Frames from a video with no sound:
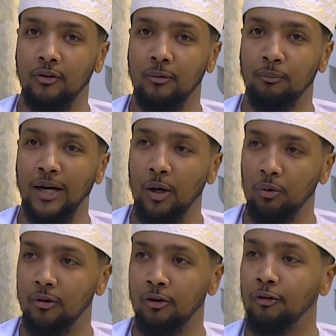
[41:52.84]

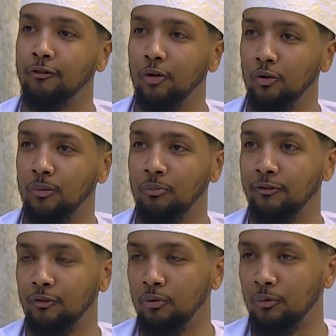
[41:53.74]
power or authority
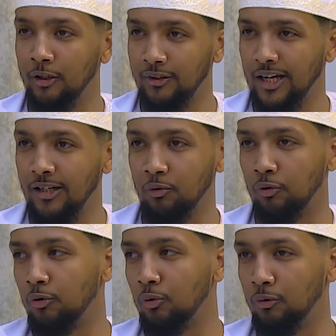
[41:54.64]
before the Italians
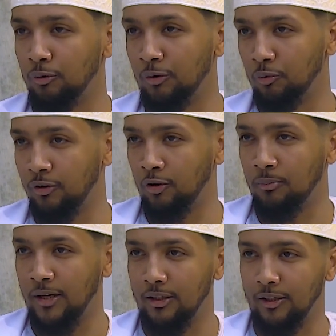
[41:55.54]
was the
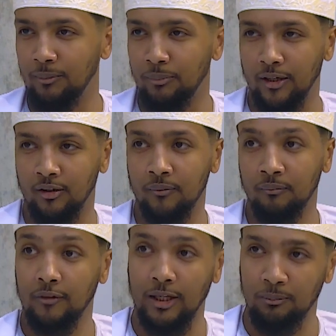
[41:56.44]
Omani Empire
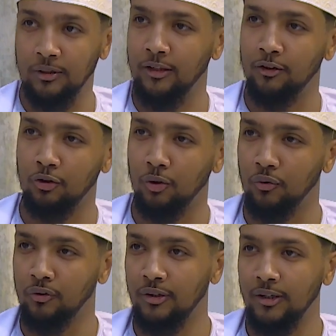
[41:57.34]
in Banaadir
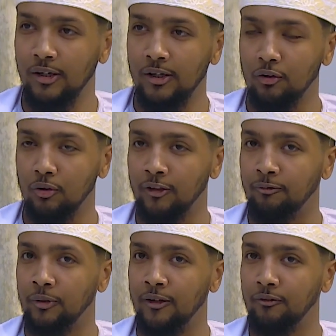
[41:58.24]
Coast. So
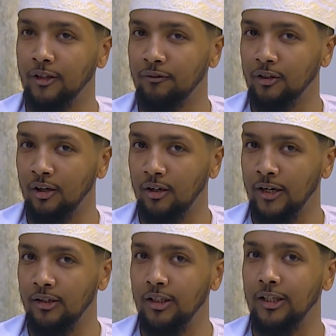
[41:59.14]
if there are
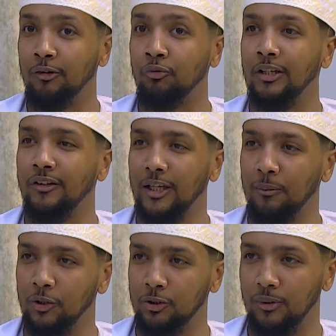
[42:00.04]
any
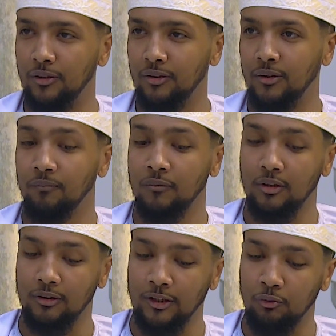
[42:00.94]
re-establishment,
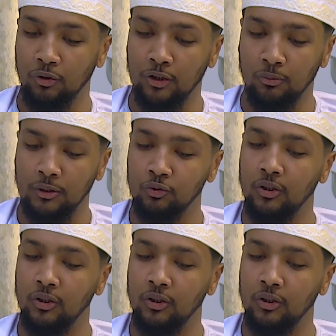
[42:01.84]
this will need to be addressed,